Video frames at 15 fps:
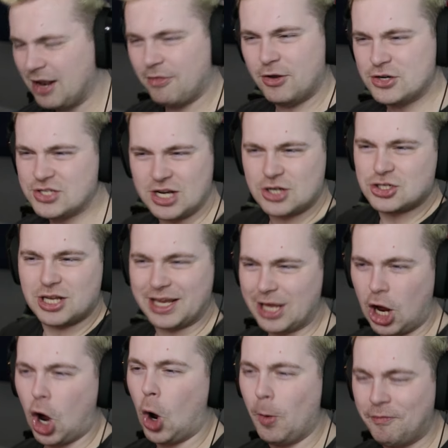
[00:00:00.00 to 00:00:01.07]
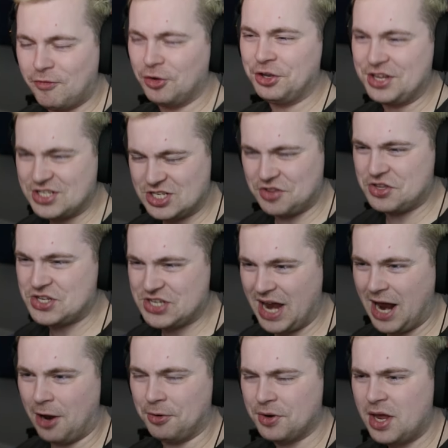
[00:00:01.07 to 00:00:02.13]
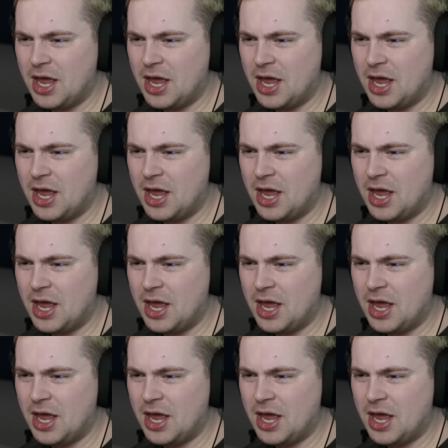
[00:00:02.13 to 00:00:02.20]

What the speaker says: There's such like a hopefulness to the sound.